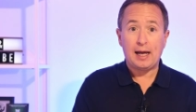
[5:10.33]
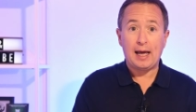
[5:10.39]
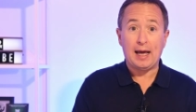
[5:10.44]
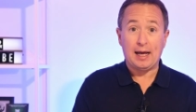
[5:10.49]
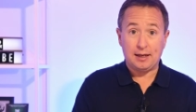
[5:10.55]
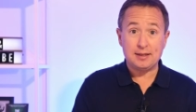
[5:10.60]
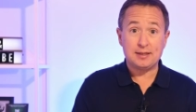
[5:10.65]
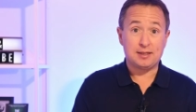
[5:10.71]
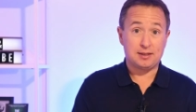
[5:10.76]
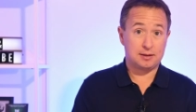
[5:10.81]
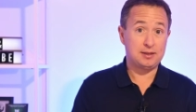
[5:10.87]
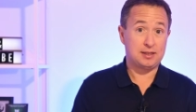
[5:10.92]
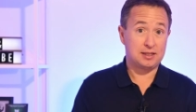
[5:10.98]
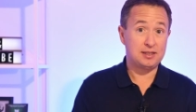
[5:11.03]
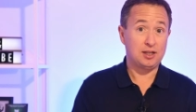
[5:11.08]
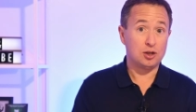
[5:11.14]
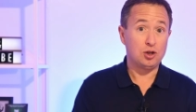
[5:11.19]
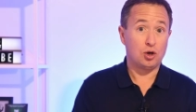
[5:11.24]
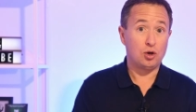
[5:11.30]
and is
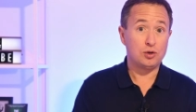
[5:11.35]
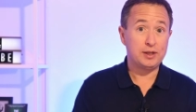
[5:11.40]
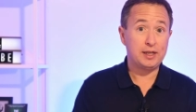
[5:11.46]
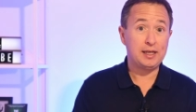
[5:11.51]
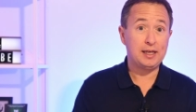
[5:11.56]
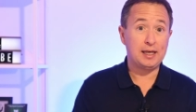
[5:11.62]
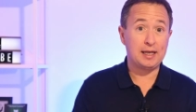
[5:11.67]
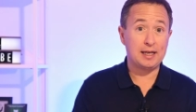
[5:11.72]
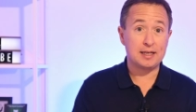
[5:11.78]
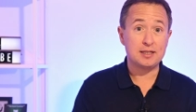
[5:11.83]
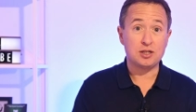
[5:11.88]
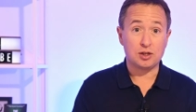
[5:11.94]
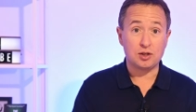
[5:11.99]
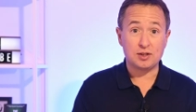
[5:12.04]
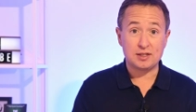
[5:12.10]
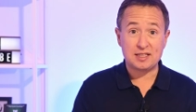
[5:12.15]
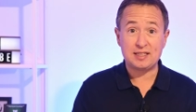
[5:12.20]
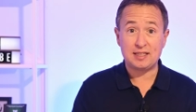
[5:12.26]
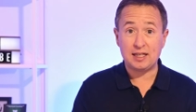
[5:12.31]
still holding is
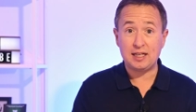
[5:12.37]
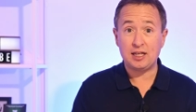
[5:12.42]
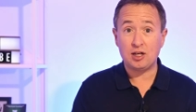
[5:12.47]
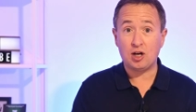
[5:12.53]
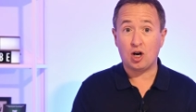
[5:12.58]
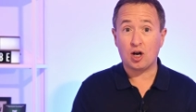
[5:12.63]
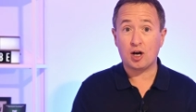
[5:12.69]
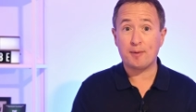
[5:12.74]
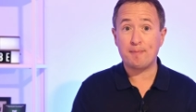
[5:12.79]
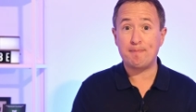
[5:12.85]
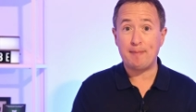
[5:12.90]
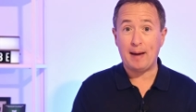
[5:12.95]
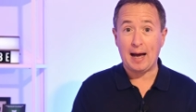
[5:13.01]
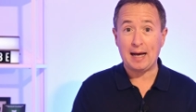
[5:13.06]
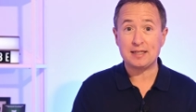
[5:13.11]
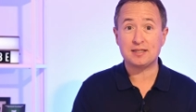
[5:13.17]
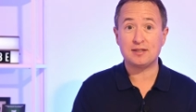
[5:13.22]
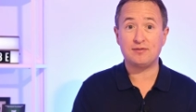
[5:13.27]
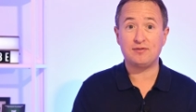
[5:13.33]
sitting on a
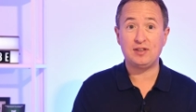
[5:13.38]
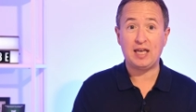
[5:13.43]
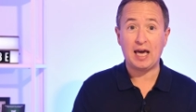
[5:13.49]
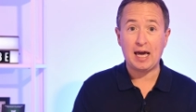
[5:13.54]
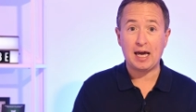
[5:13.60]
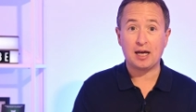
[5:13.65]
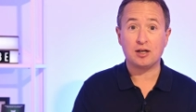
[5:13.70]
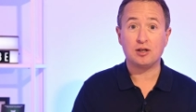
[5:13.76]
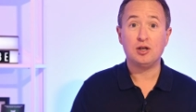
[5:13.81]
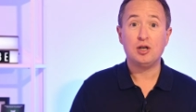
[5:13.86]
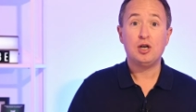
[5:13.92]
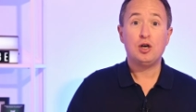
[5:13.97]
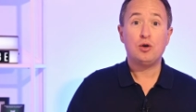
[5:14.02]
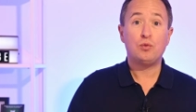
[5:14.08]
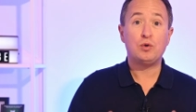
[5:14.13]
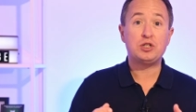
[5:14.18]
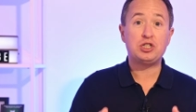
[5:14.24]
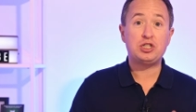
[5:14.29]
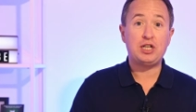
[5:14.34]
massive gain,
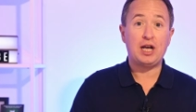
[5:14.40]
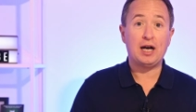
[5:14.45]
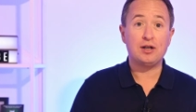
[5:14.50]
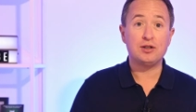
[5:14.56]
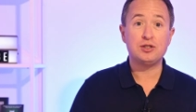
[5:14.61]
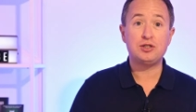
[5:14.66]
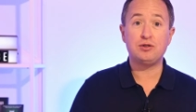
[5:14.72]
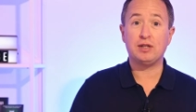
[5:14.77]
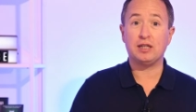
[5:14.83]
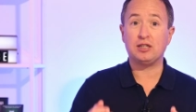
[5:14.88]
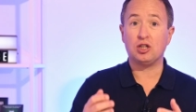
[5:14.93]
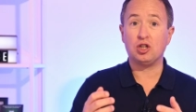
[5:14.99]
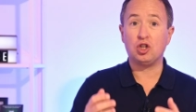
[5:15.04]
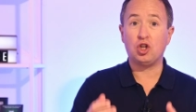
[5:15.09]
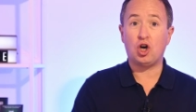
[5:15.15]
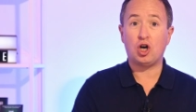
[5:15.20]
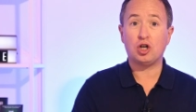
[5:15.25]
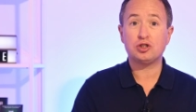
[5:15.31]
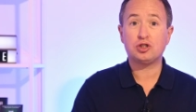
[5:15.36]
which tells you that the
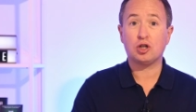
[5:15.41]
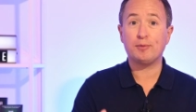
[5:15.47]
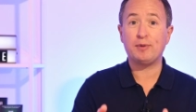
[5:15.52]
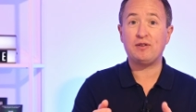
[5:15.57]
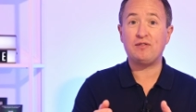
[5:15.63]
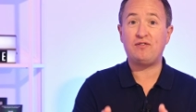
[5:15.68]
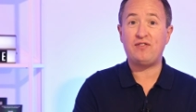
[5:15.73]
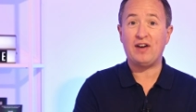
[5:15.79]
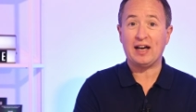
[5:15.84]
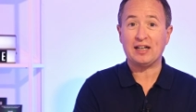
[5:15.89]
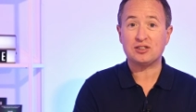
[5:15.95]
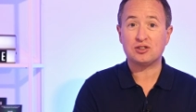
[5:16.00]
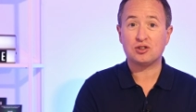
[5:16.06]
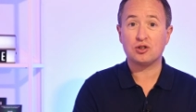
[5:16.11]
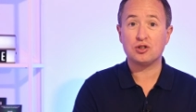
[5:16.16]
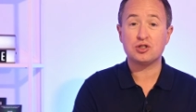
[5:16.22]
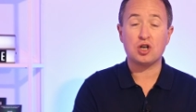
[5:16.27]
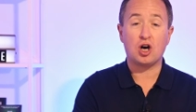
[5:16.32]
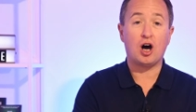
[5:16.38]
long-term
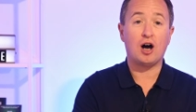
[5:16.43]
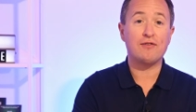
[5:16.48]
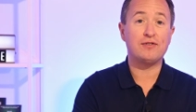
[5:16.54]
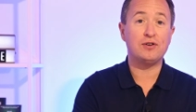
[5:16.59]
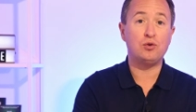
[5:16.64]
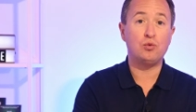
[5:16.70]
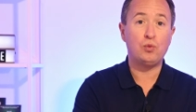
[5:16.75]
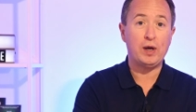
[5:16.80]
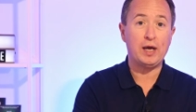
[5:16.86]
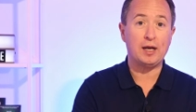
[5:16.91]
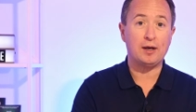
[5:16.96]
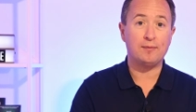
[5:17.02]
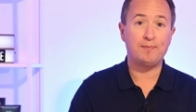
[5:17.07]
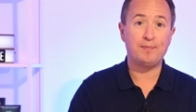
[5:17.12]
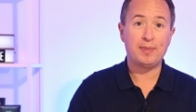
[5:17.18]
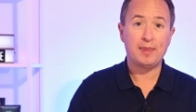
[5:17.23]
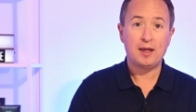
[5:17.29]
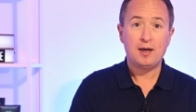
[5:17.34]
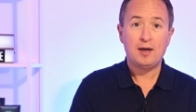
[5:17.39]
investors often win.
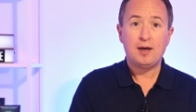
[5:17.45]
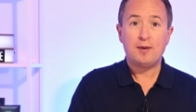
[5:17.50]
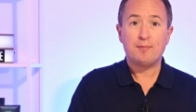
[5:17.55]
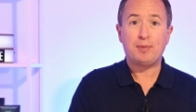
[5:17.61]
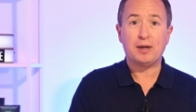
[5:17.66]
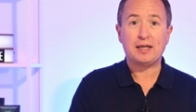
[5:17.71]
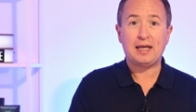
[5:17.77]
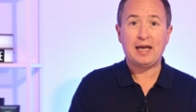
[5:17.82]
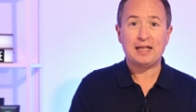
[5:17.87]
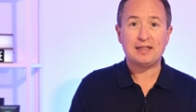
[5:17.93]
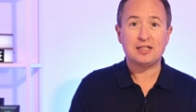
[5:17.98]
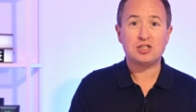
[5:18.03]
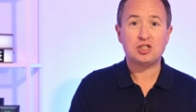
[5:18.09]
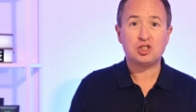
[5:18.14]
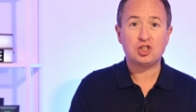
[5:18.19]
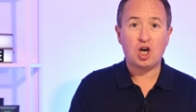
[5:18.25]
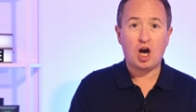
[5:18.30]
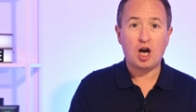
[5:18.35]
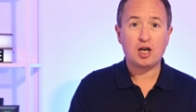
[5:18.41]
But can the
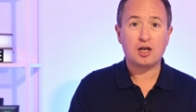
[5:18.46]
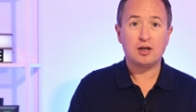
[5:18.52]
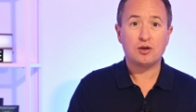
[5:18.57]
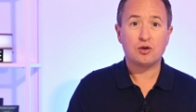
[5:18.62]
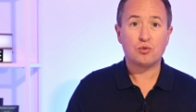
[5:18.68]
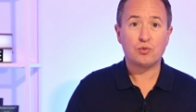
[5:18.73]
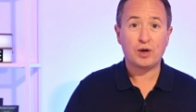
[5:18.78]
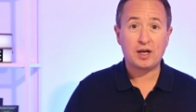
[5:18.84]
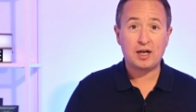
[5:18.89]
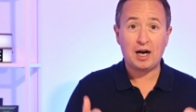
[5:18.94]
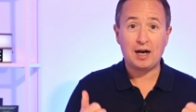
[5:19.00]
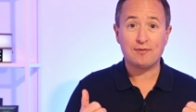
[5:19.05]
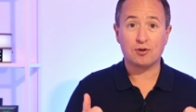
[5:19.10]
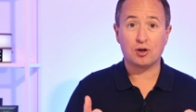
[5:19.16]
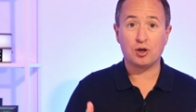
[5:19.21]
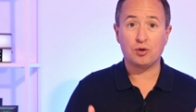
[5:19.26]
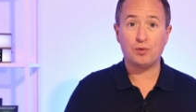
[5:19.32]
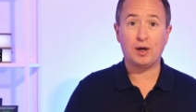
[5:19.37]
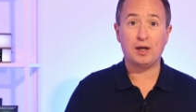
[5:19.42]
stock
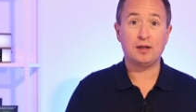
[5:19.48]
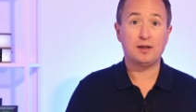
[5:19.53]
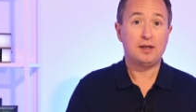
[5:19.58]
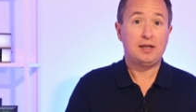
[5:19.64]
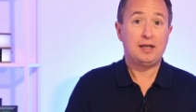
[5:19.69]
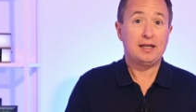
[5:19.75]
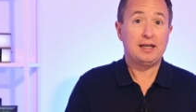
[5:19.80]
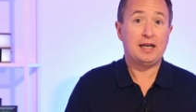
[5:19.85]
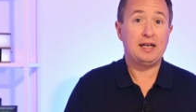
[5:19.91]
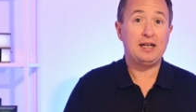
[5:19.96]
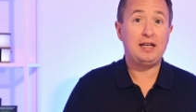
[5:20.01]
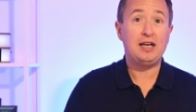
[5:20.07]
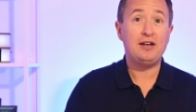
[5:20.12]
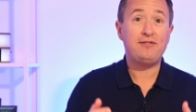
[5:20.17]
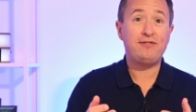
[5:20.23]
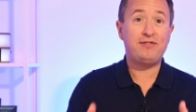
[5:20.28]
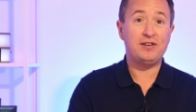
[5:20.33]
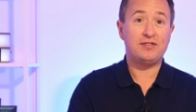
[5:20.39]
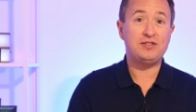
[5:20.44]
recovery. Well, can it hit
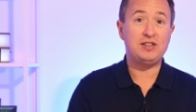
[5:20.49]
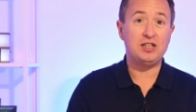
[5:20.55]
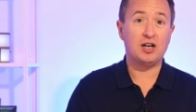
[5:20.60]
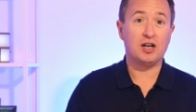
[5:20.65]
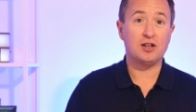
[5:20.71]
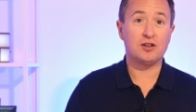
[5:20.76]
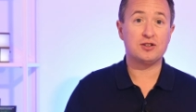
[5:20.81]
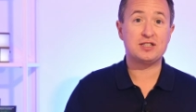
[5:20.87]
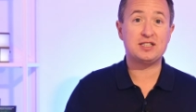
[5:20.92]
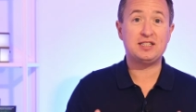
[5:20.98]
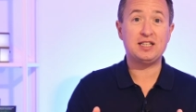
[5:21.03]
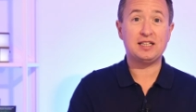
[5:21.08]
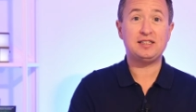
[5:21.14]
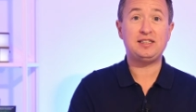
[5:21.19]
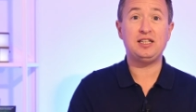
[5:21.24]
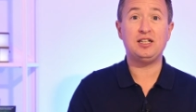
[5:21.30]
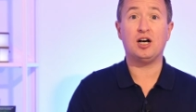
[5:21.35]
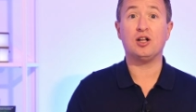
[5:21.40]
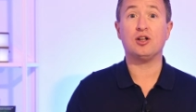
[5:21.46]
$50,
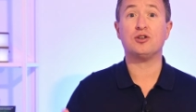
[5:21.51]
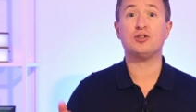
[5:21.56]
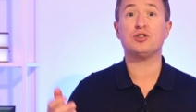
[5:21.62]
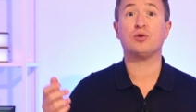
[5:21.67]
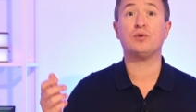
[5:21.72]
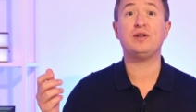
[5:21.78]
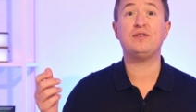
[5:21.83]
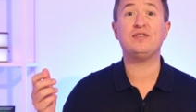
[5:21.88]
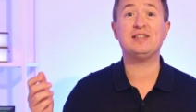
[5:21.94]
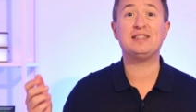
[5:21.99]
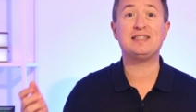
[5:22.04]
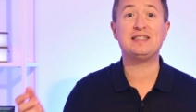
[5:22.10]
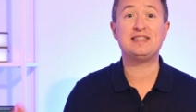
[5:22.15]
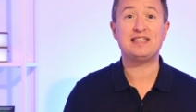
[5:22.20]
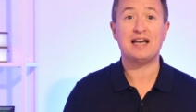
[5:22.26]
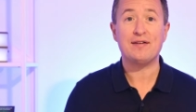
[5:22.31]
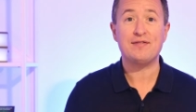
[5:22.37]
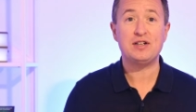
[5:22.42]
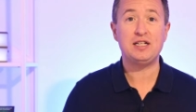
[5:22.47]
$60, or even
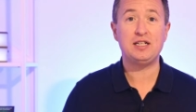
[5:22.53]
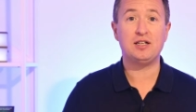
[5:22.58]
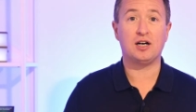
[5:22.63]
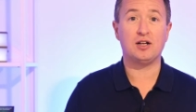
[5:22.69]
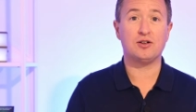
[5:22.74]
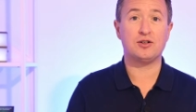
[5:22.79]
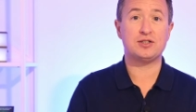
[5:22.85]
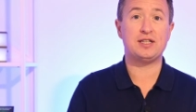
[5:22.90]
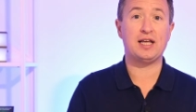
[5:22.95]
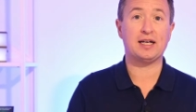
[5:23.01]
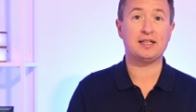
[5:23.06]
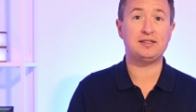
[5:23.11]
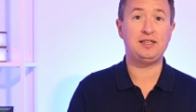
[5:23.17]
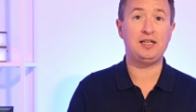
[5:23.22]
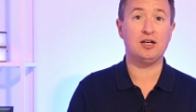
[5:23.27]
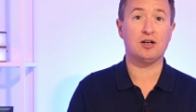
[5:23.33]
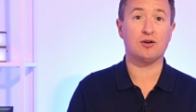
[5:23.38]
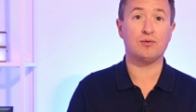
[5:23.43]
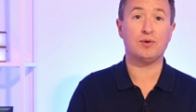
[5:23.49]
$70 next year?